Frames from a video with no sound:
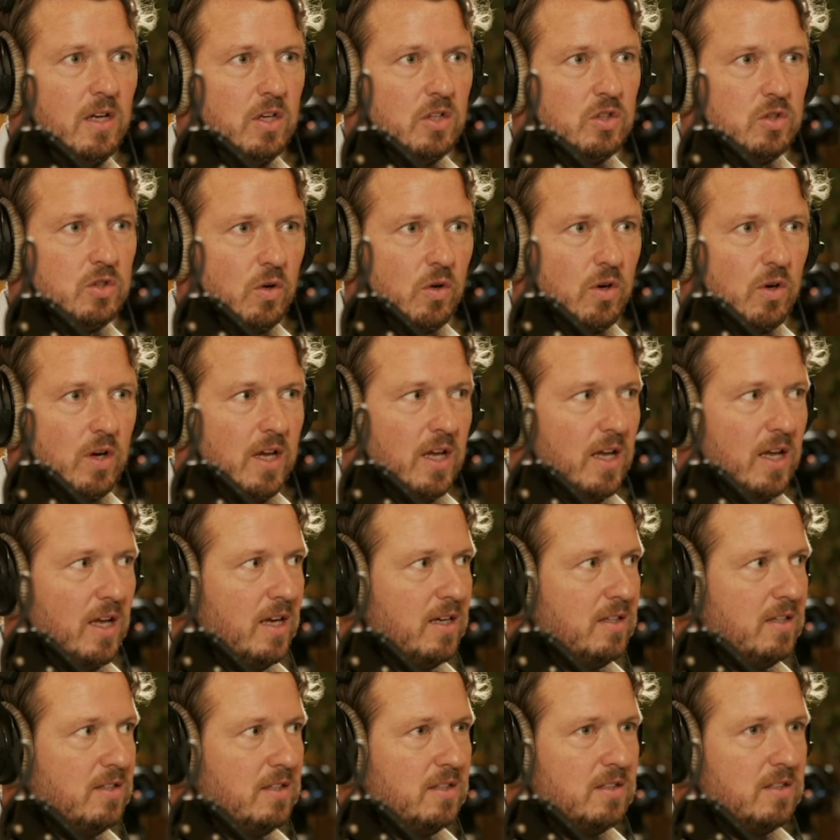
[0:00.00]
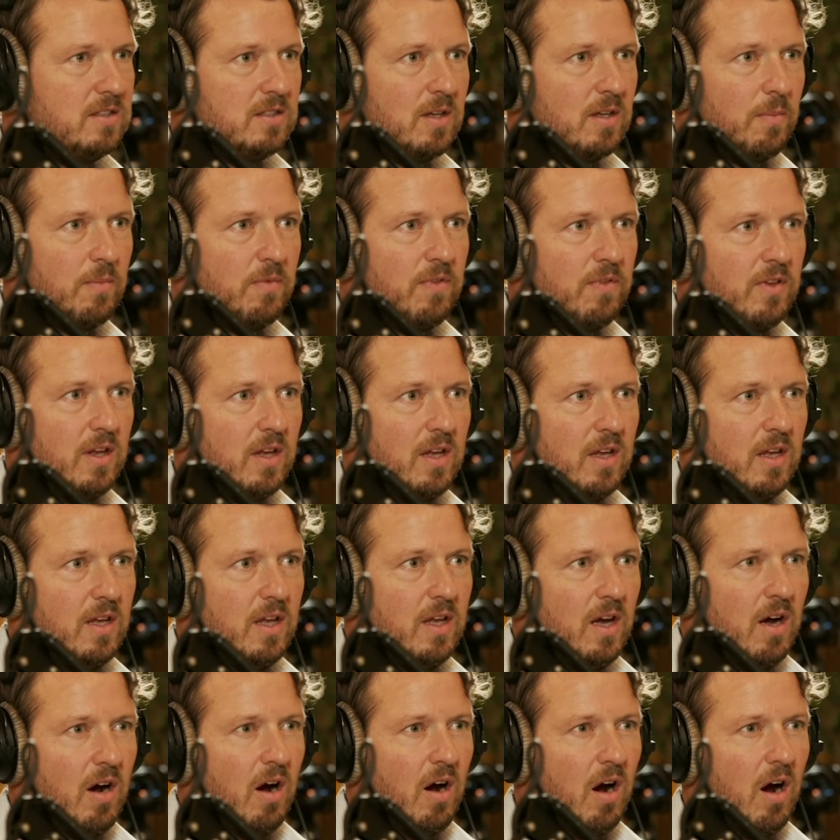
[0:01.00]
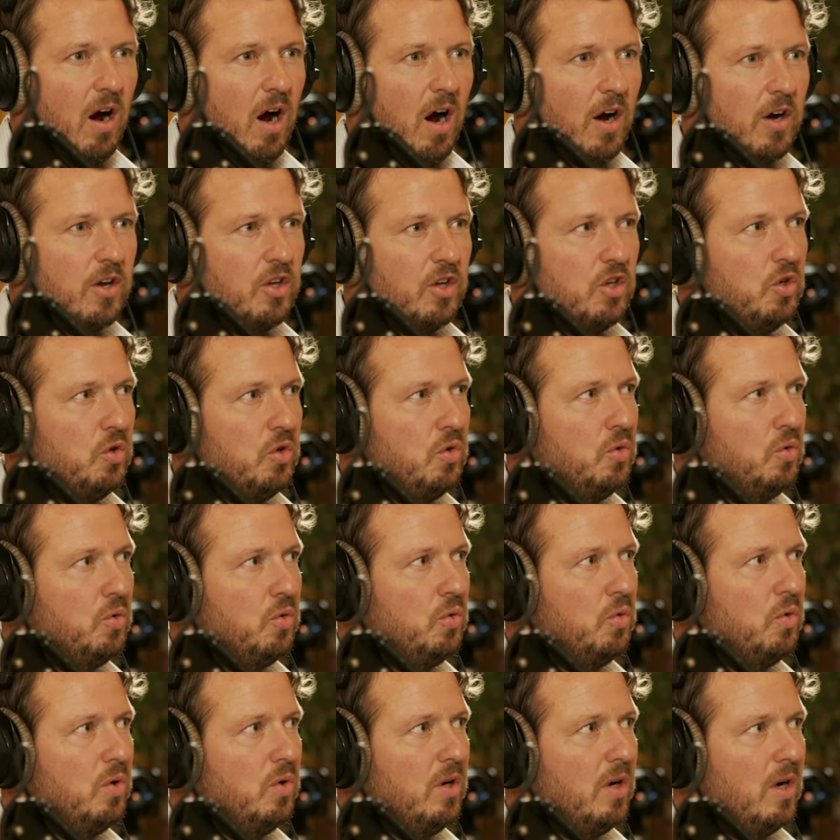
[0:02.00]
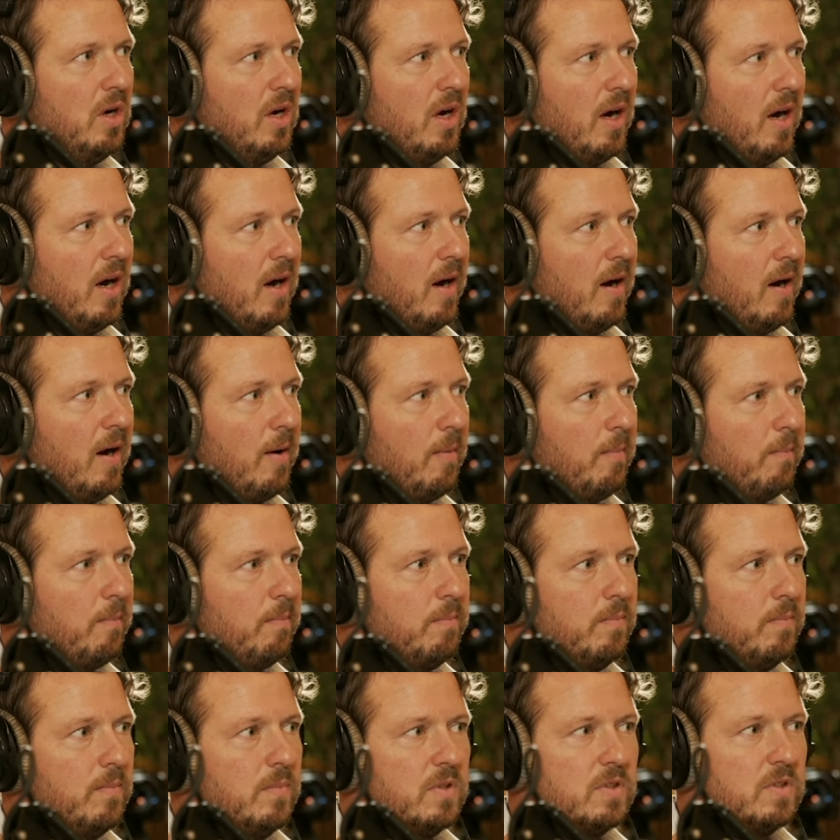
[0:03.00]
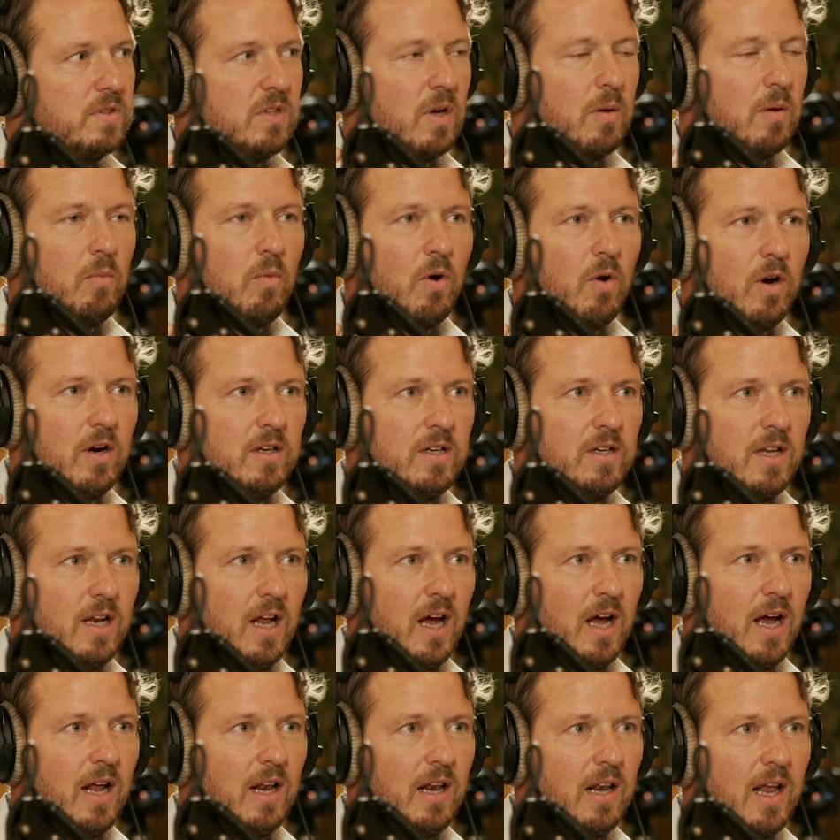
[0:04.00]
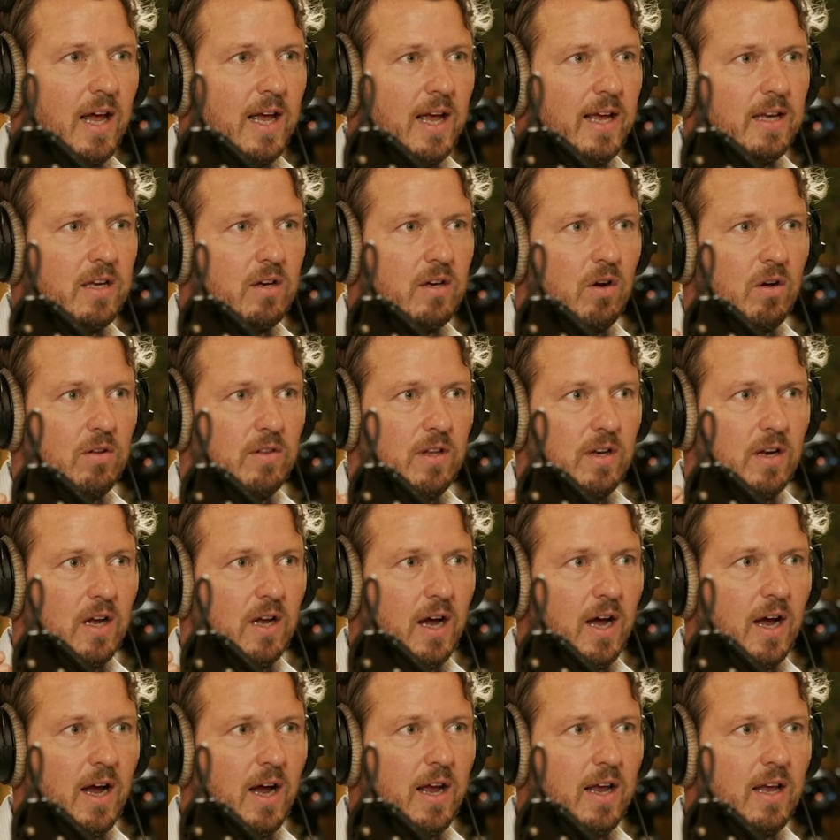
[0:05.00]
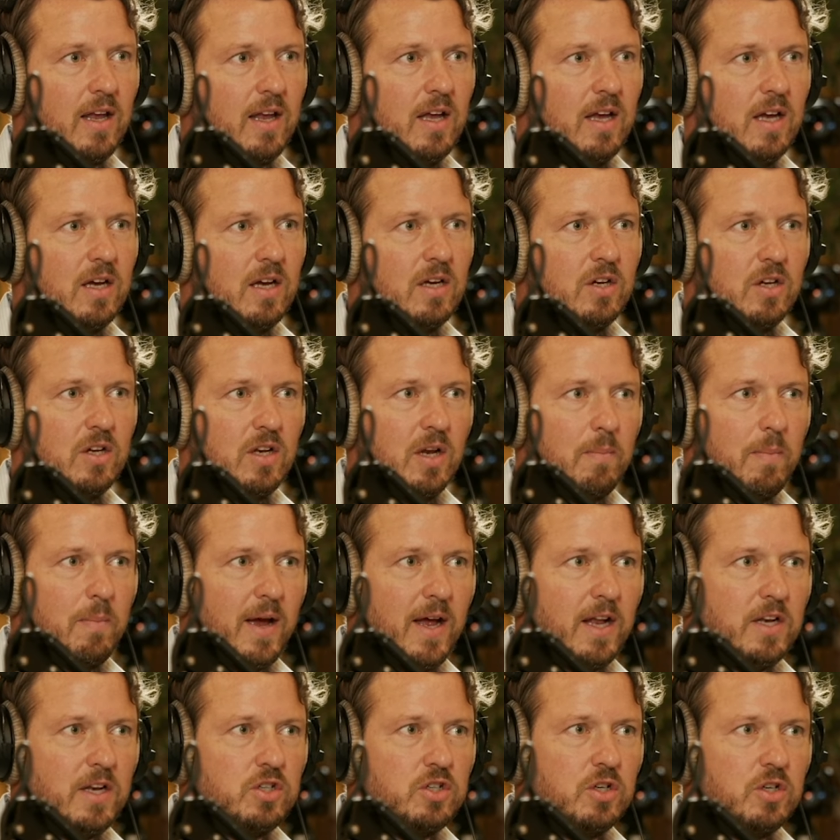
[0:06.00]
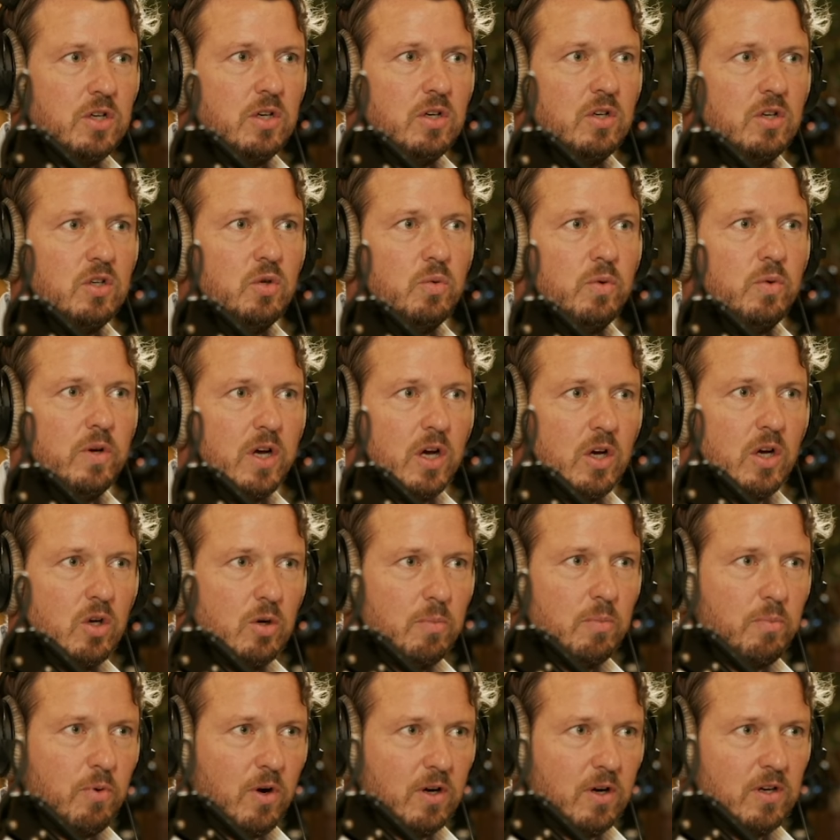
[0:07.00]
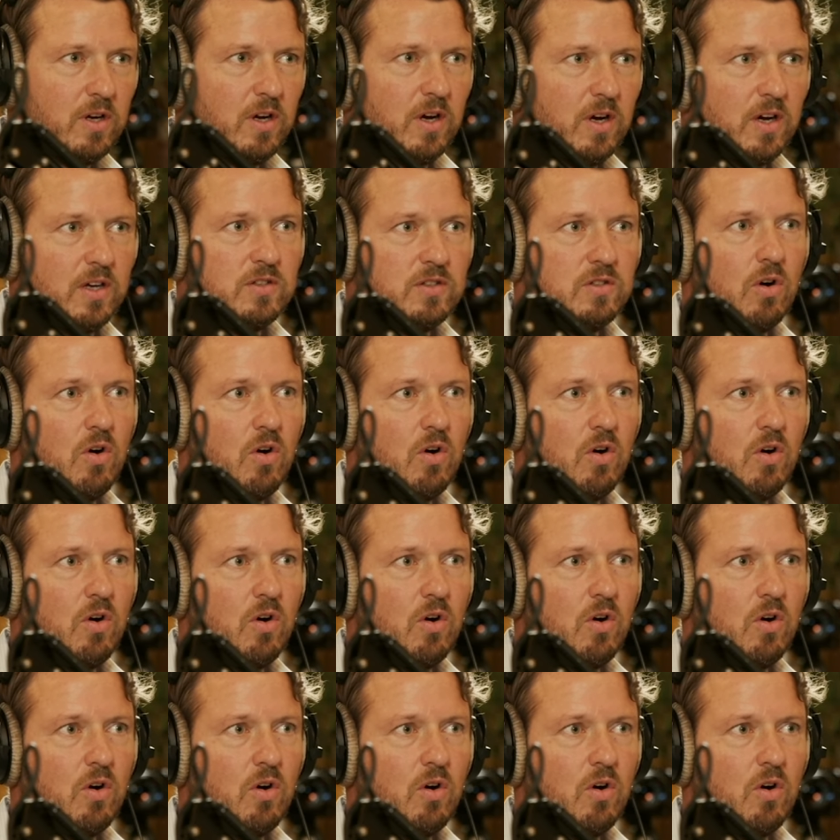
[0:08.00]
So is this something, are you um, someone that I like or that I could imagine doing a good product?